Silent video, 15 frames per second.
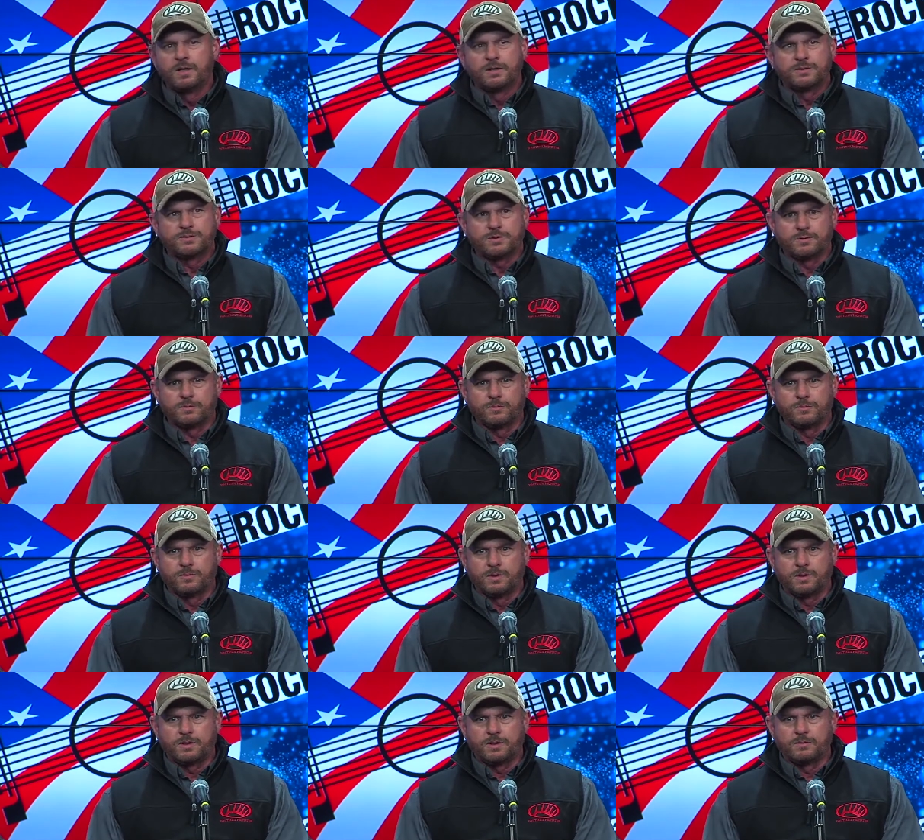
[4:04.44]
So
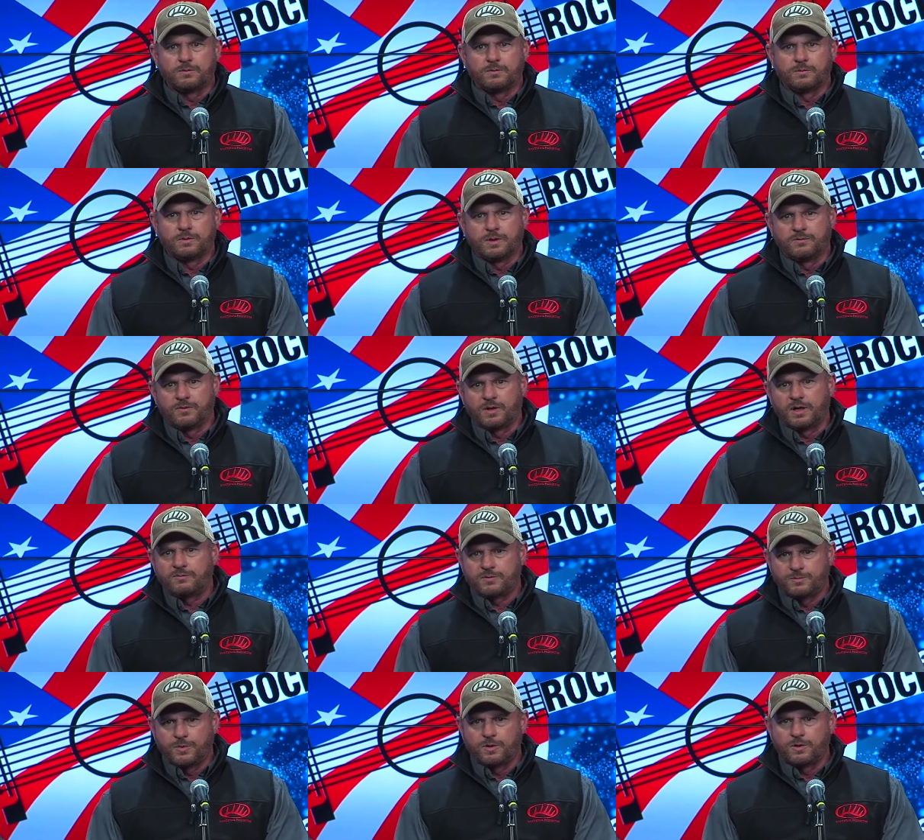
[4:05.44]
they can, if they
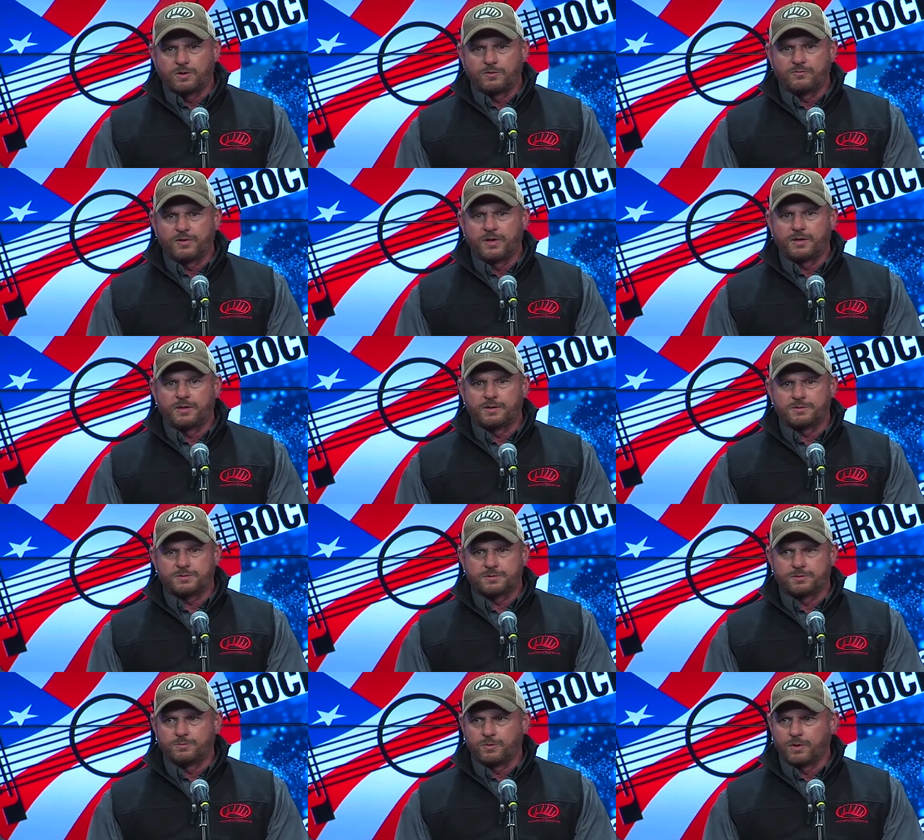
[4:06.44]
have to borrow or
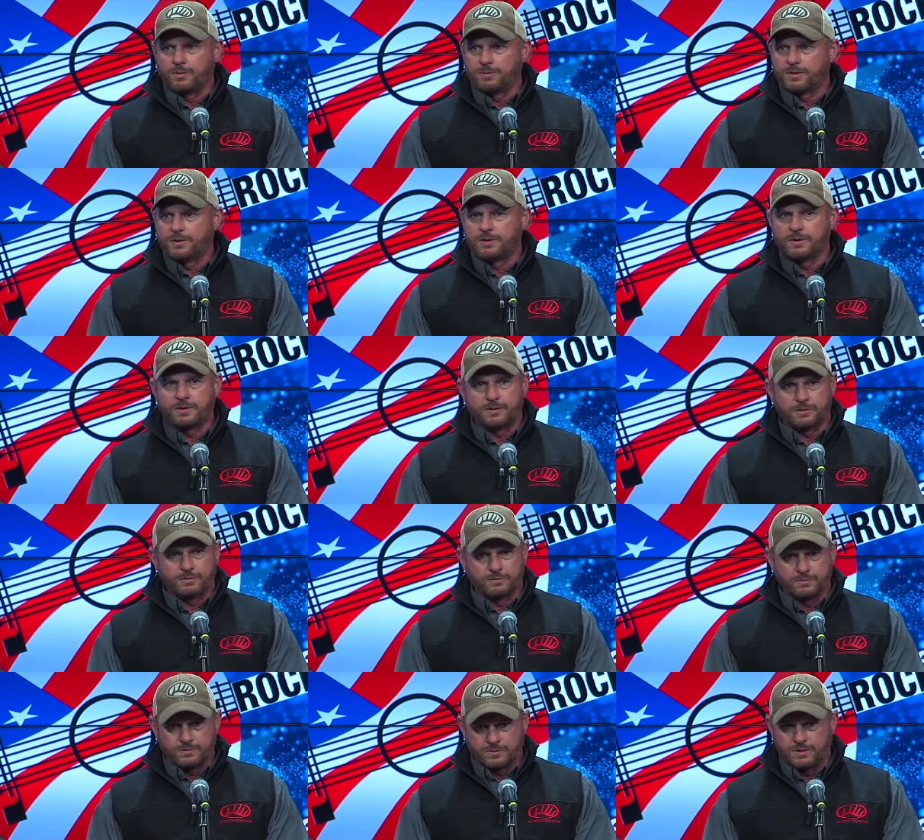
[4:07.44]
finance the property, they
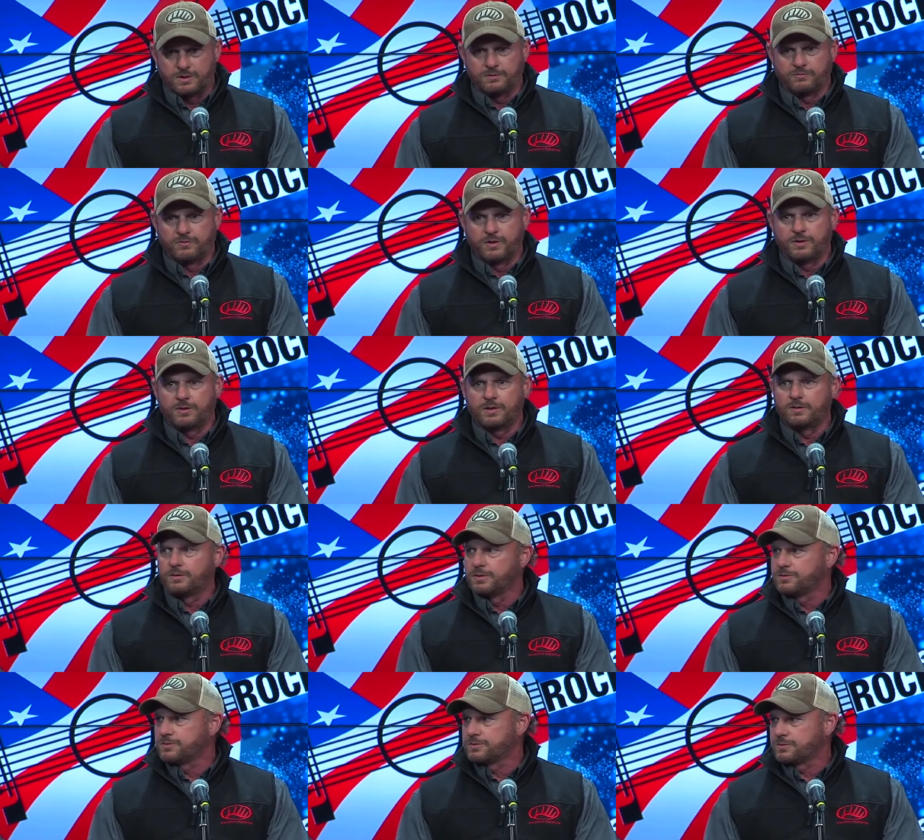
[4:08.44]
can get very
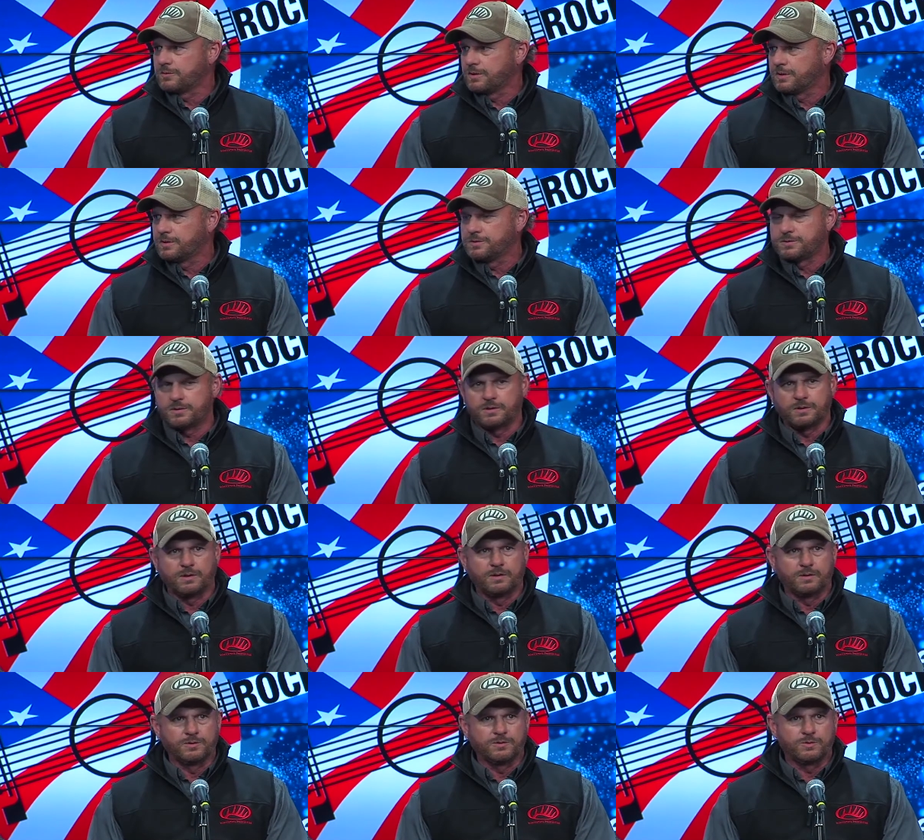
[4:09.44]
low interest rates
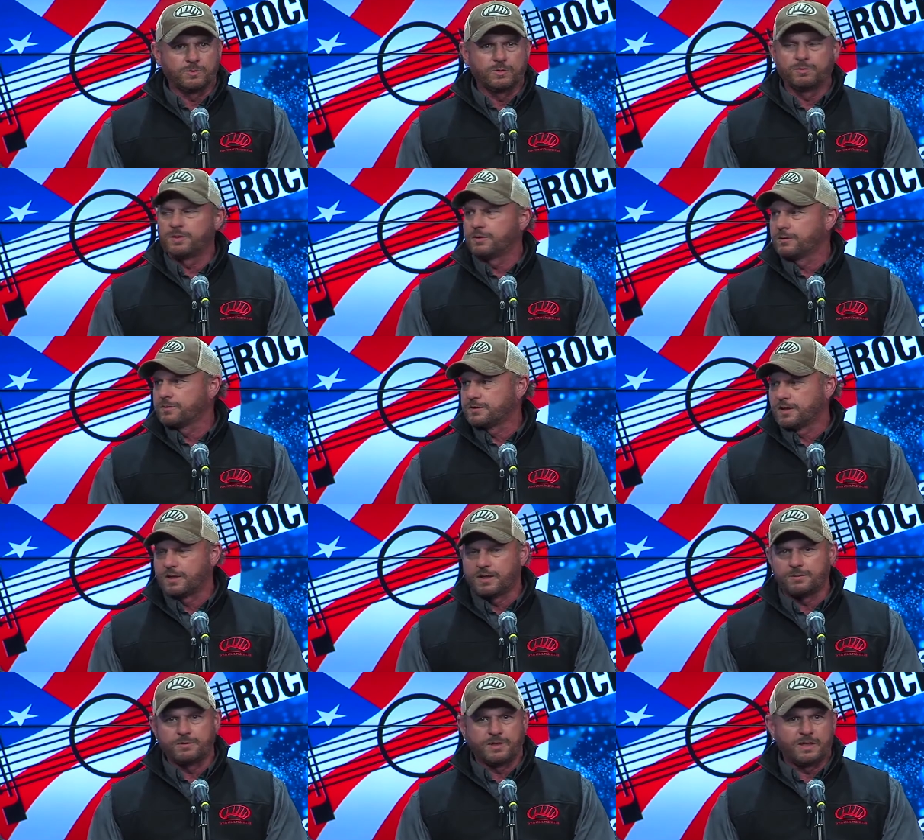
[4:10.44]
at a short period of
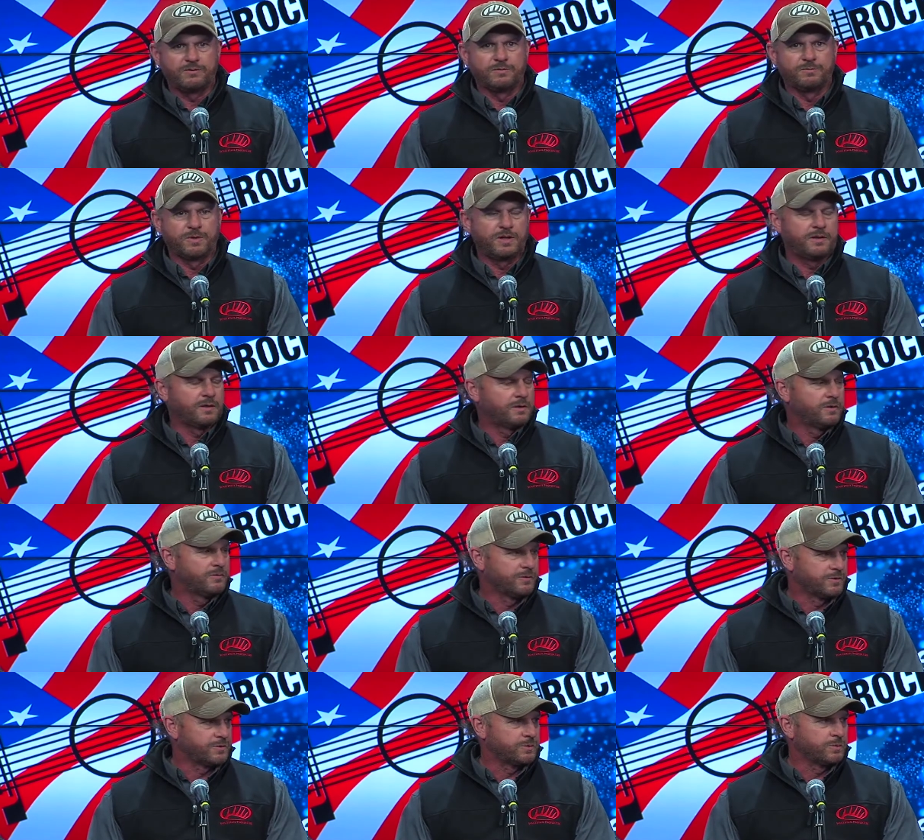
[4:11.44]
time and have it paid
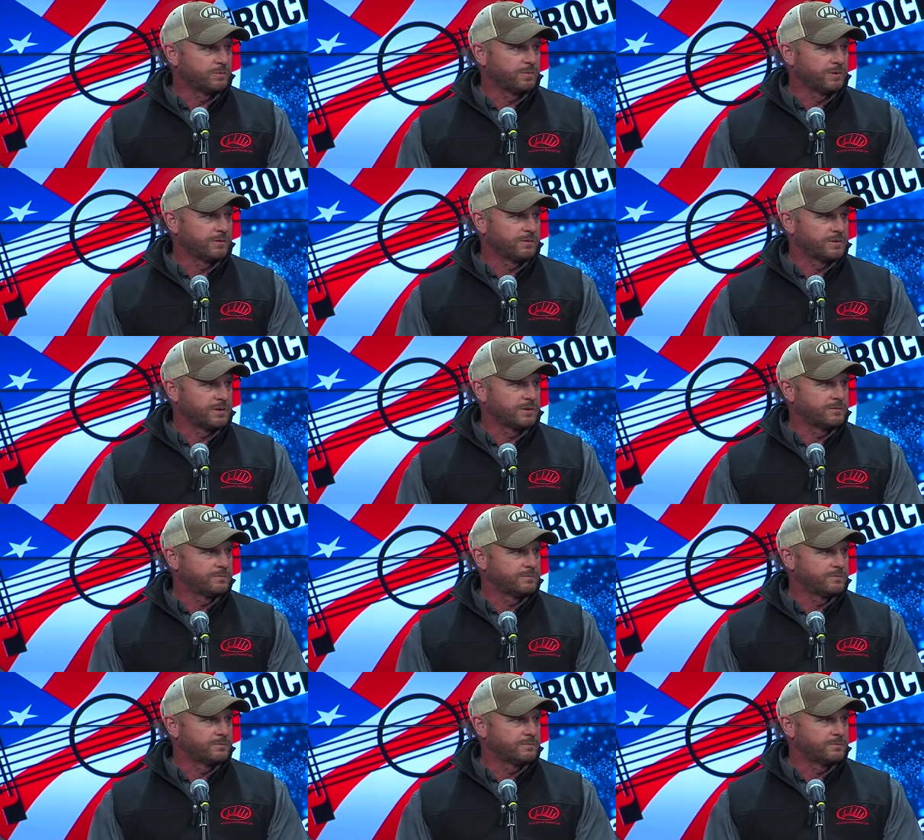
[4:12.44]
off in a short period of time.